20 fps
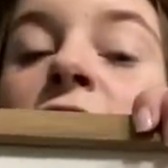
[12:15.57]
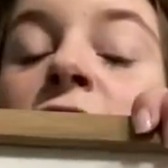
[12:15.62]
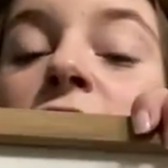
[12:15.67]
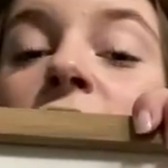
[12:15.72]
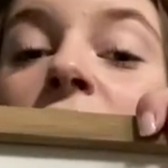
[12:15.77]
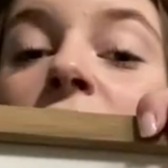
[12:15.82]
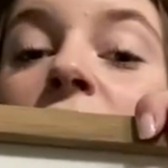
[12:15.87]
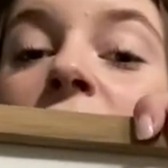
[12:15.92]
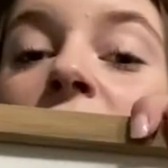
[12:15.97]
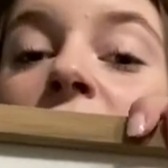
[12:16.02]
you
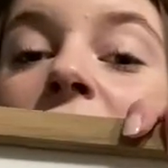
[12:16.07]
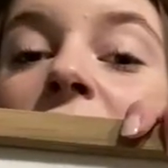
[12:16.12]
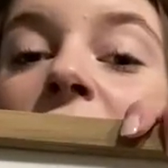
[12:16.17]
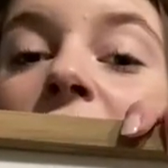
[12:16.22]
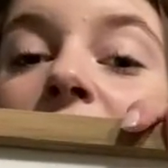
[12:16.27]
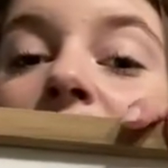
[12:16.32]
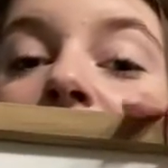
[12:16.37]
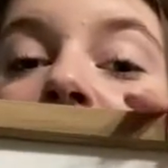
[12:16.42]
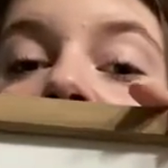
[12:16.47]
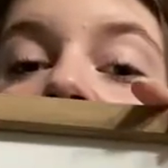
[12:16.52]
can see
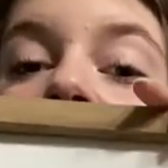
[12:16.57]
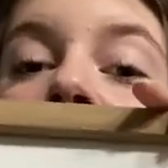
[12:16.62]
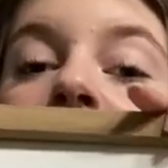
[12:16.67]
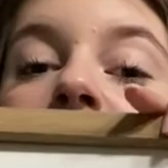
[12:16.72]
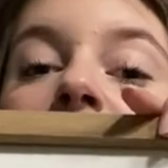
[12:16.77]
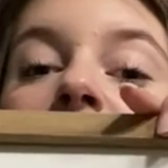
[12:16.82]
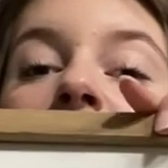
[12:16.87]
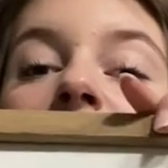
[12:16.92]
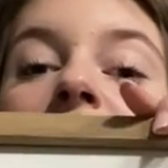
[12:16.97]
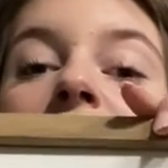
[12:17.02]
like
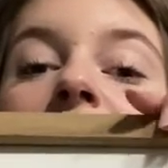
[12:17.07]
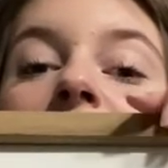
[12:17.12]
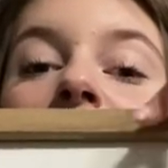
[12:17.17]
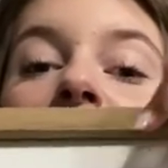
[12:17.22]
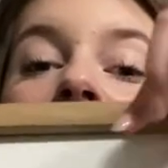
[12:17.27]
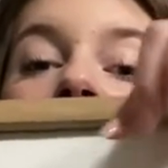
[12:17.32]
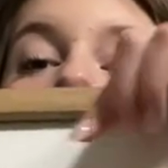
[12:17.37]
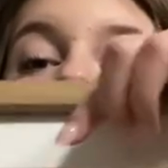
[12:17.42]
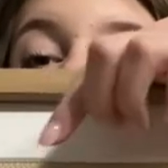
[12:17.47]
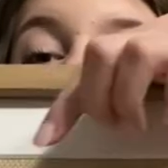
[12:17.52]

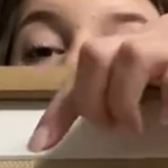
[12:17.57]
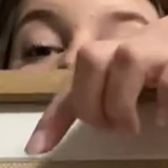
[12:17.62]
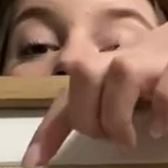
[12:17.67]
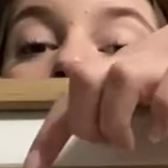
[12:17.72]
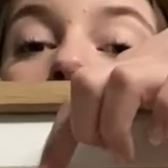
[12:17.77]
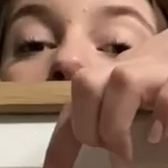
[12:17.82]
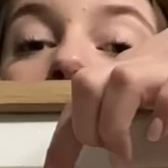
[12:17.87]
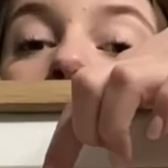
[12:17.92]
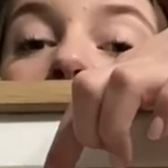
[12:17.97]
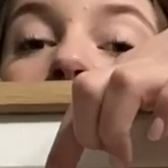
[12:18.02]
that's
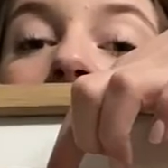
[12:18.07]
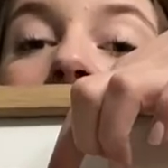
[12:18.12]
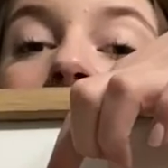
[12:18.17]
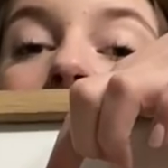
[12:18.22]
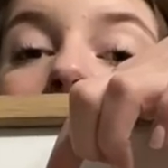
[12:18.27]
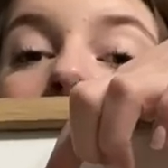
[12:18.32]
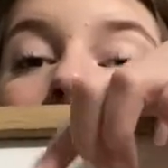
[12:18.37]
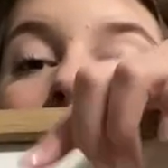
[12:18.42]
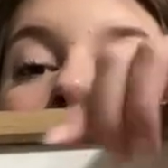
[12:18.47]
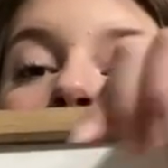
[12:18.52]
where he goes to
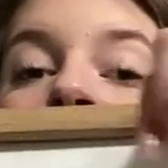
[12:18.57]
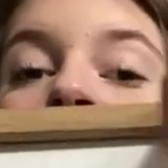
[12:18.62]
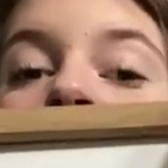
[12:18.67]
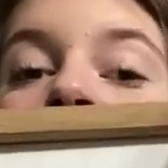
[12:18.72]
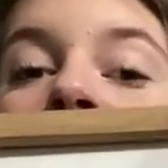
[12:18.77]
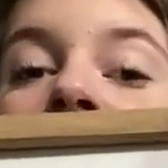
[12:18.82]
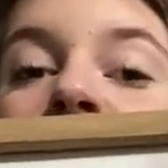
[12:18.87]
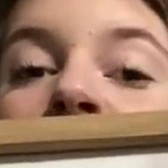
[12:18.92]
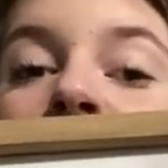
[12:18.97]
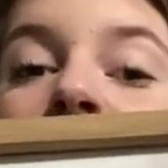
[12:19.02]
school,
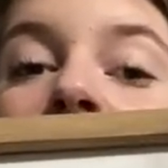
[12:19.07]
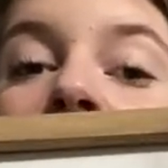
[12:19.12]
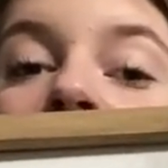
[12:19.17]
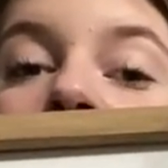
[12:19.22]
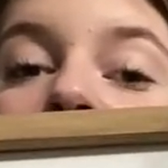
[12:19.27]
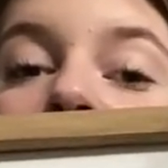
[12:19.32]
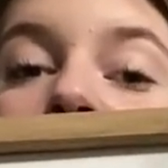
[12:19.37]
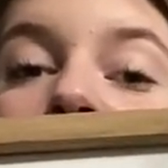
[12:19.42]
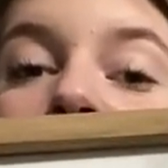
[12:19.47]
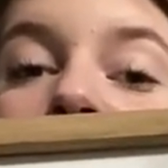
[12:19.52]
that's where I
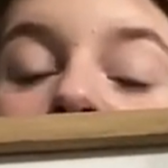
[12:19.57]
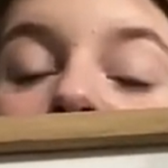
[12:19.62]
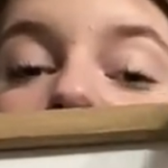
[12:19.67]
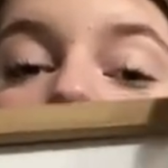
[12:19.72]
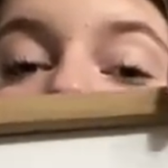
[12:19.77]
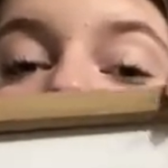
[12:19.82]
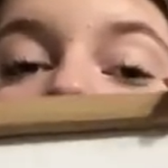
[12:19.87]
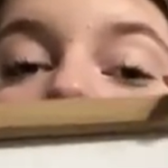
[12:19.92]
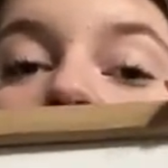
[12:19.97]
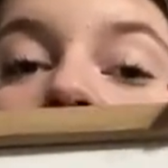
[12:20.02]
go to
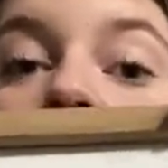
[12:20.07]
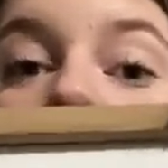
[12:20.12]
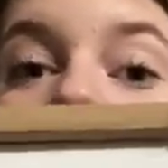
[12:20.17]
school. And